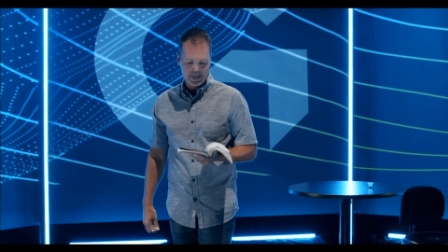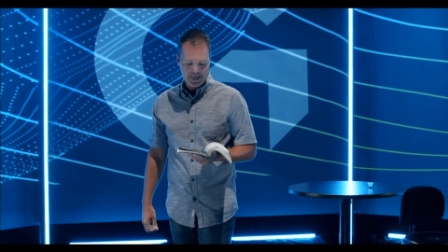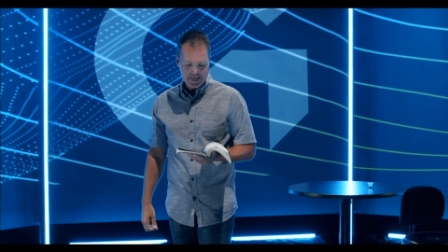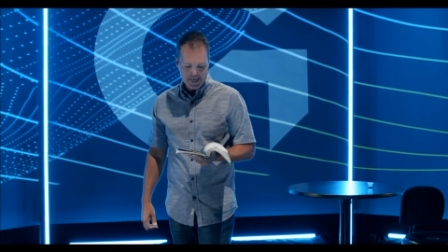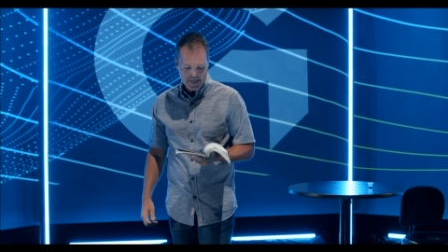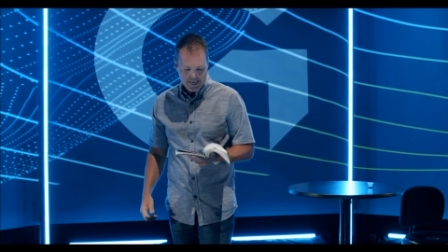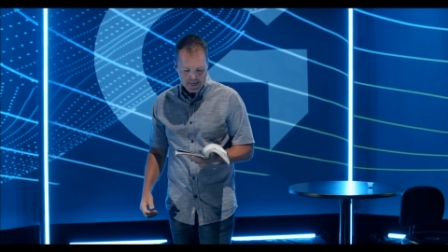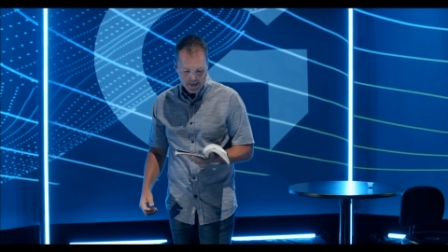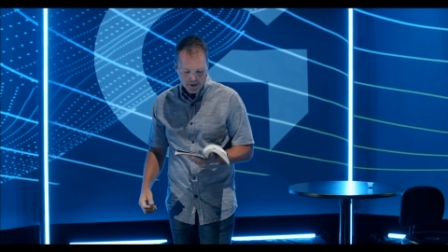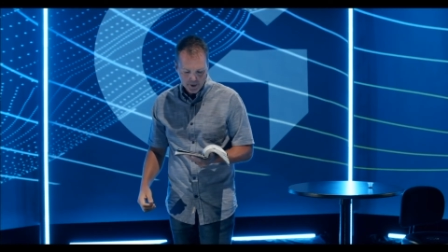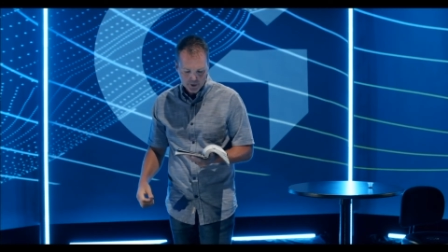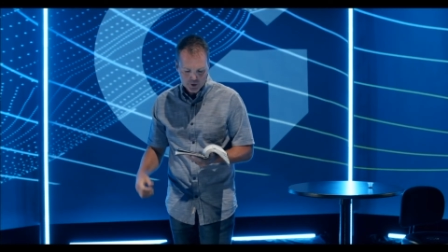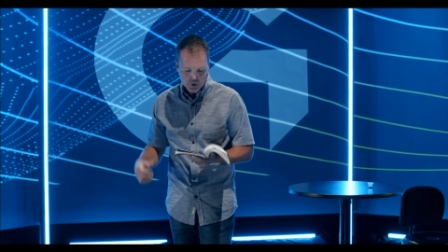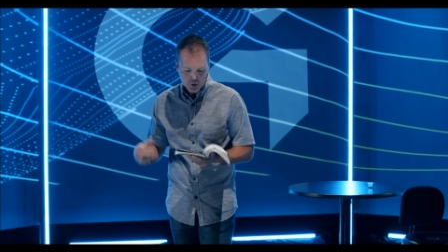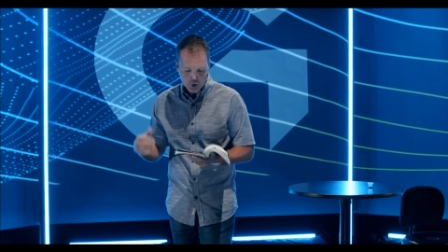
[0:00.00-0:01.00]
He
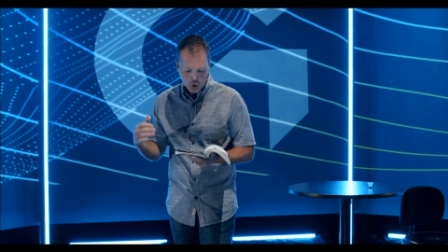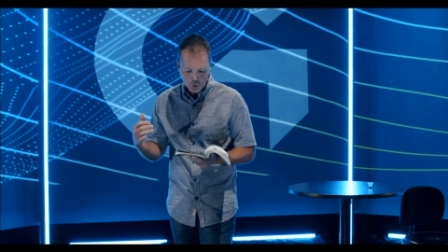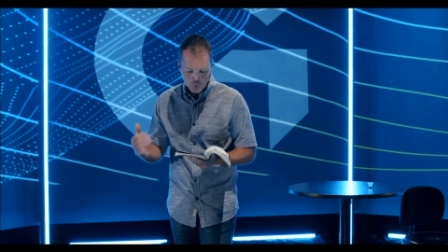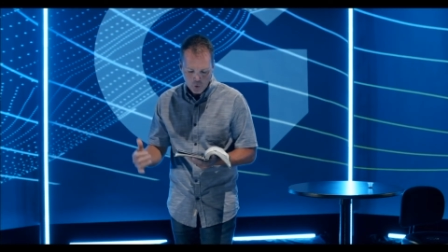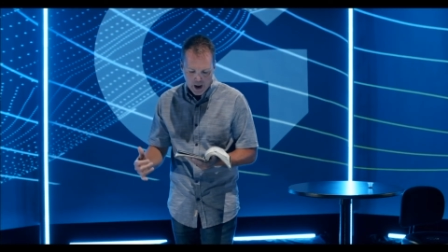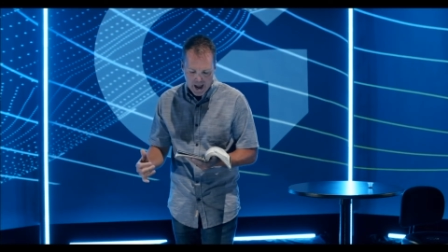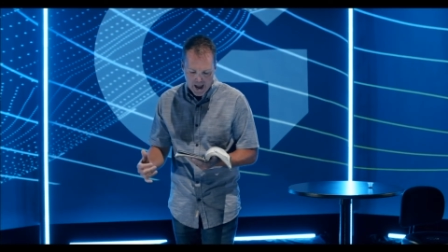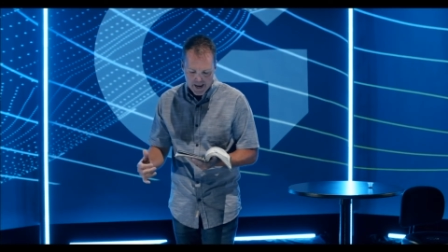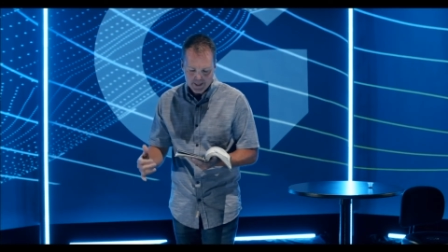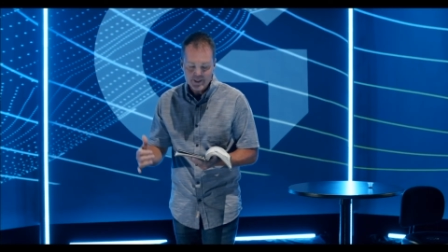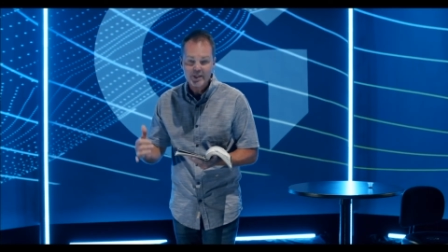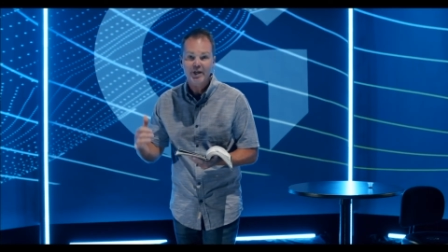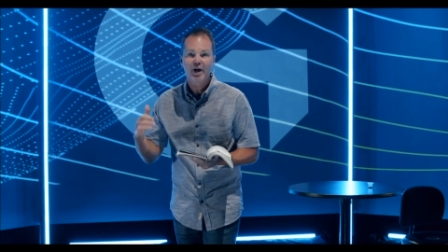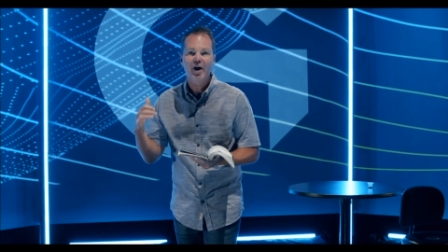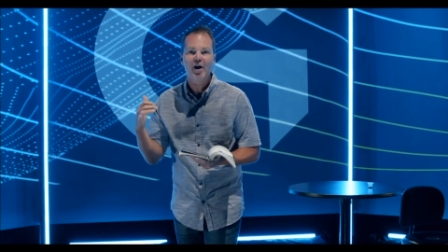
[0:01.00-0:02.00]
hears the cries
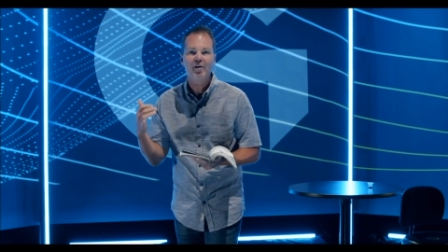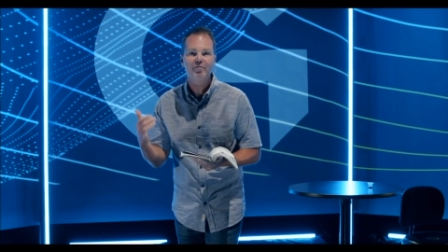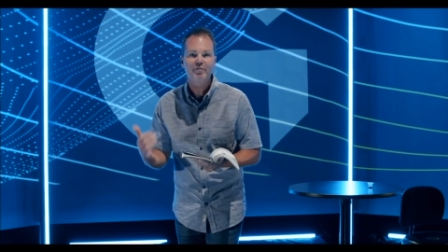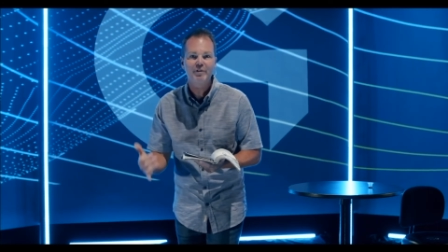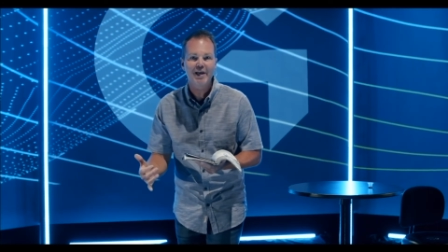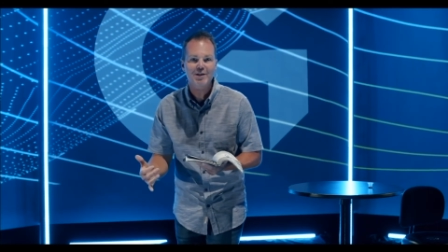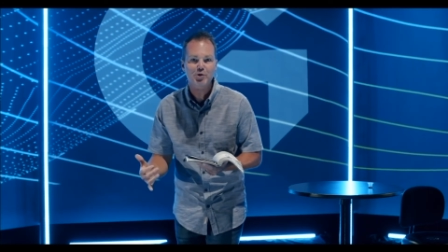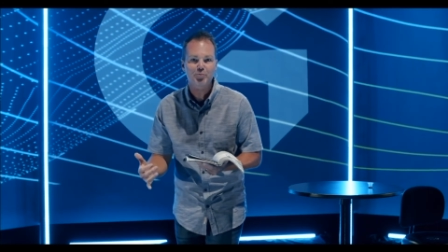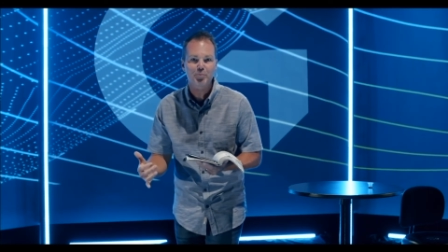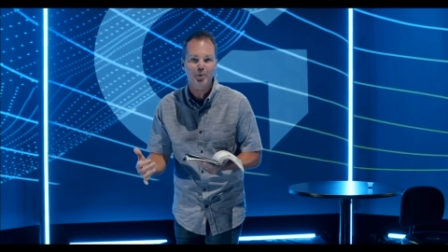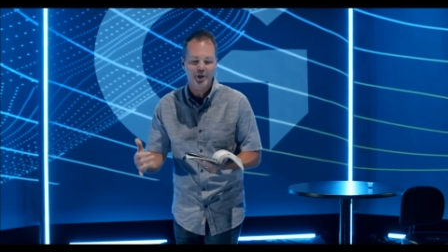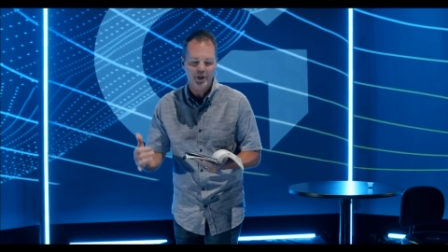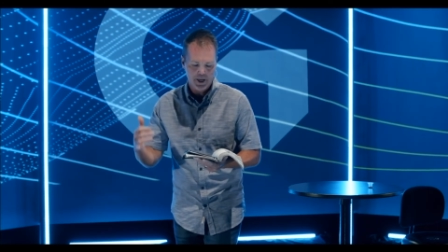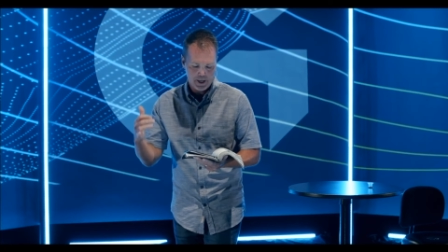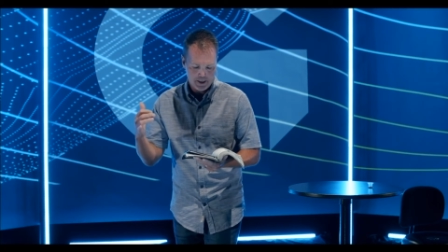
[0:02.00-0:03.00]
of
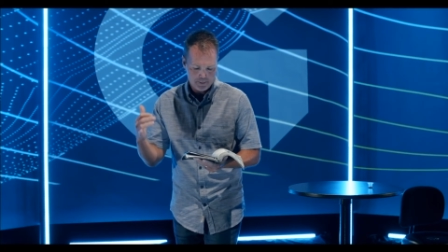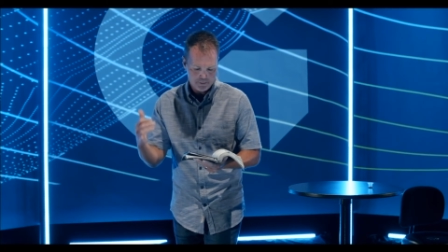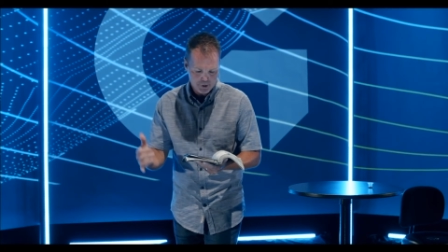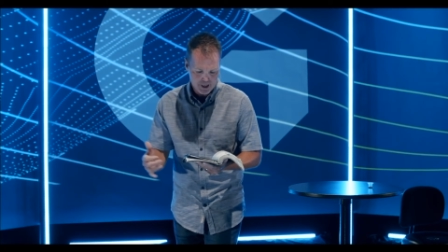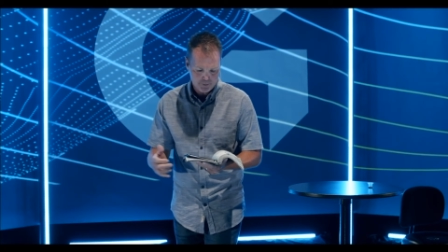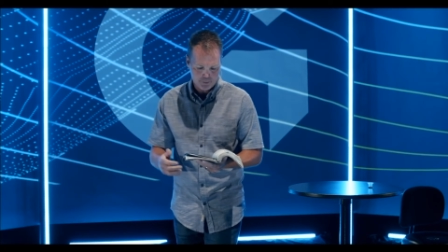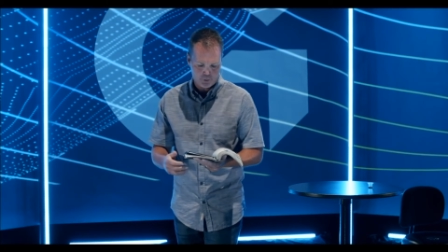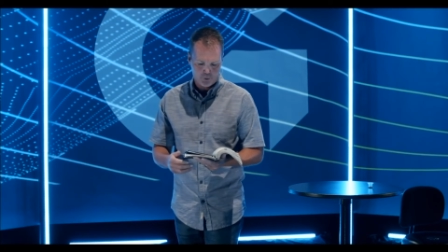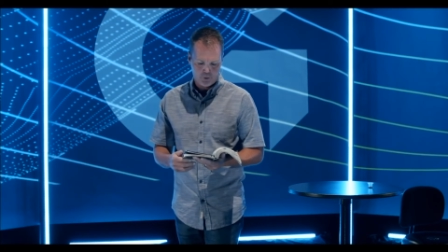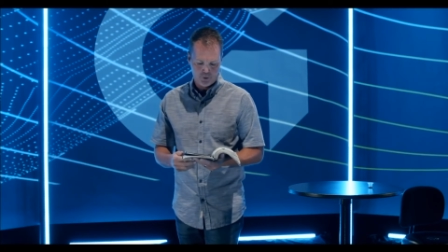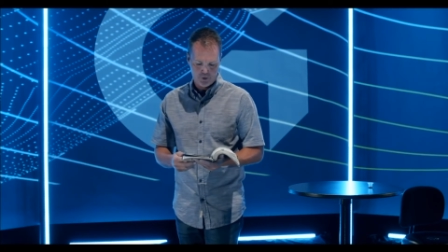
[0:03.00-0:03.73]
desperate people.